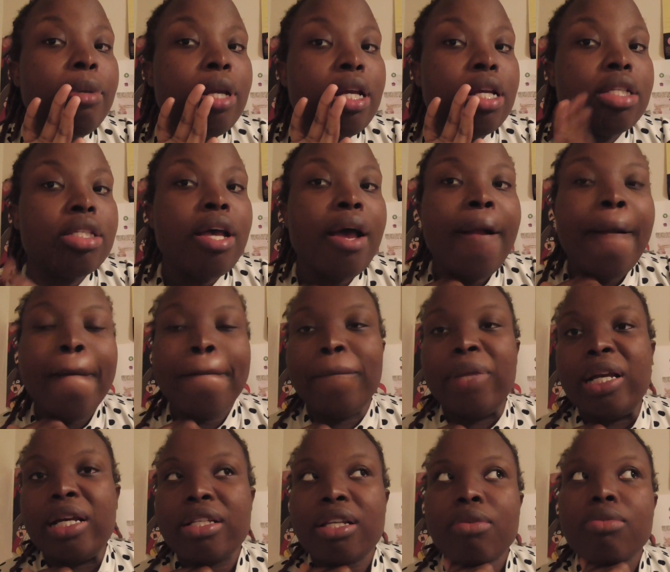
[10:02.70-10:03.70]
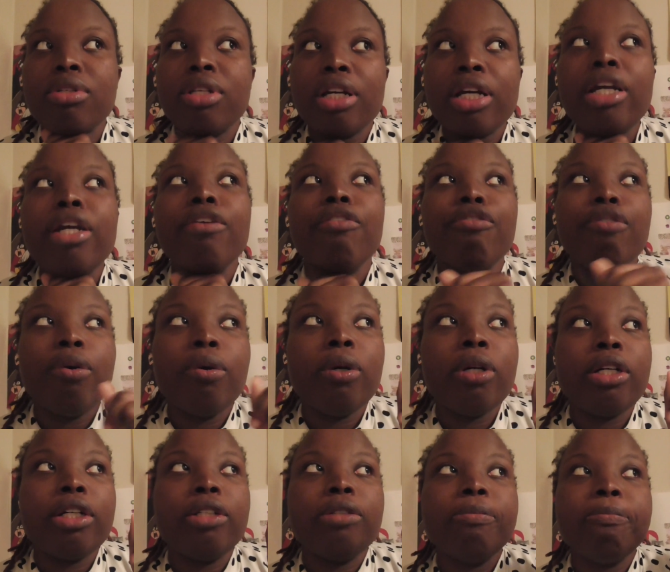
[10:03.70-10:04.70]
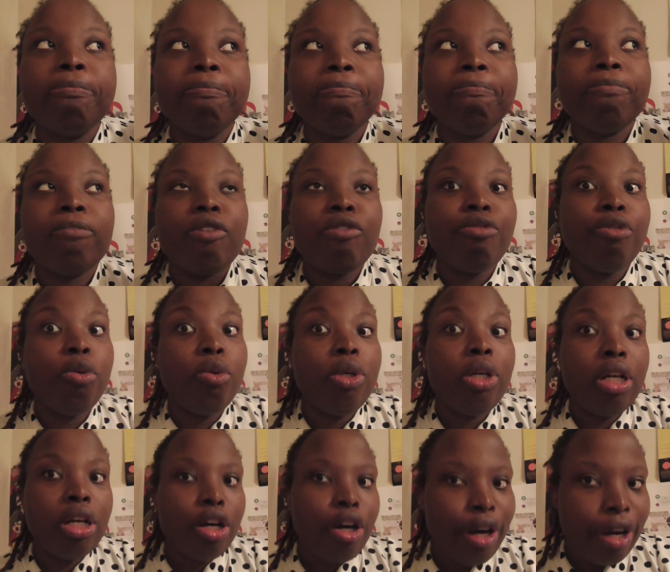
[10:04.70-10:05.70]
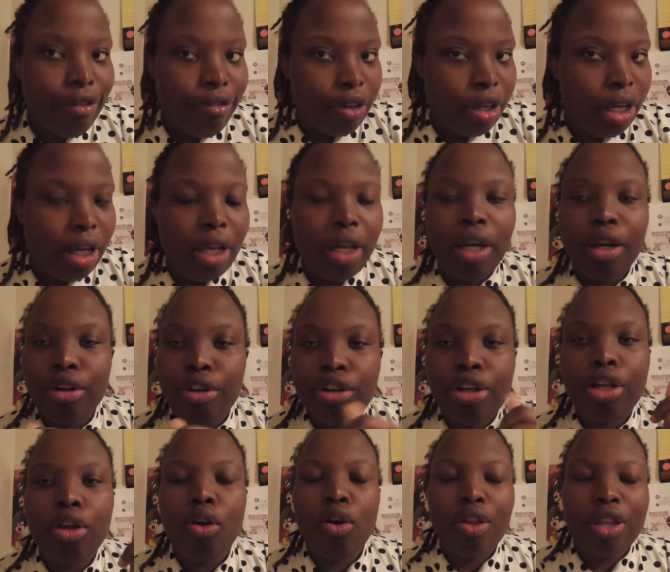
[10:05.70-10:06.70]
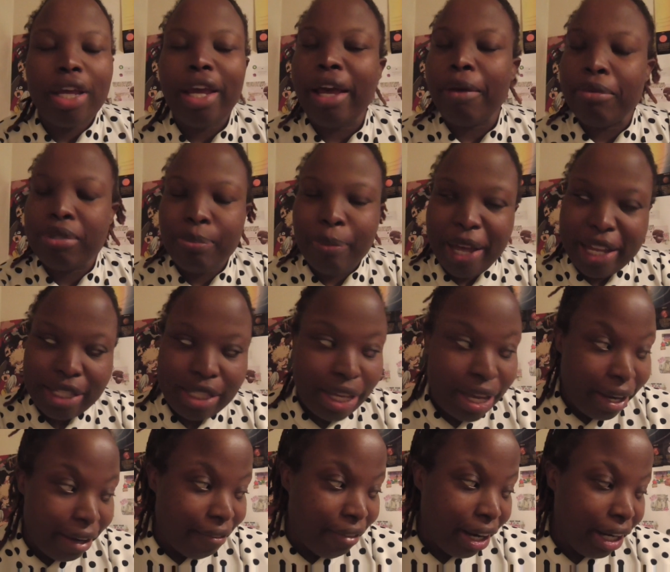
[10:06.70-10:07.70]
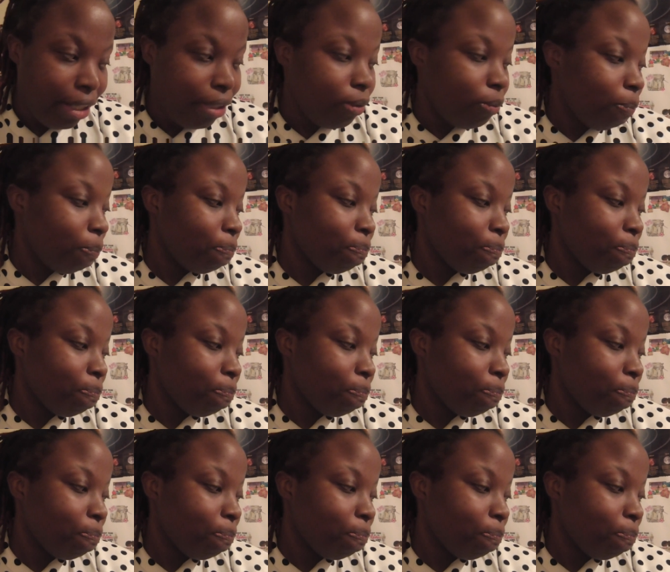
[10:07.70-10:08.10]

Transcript: minutes because I was looking for food and gravy and literally all they had was pate, right?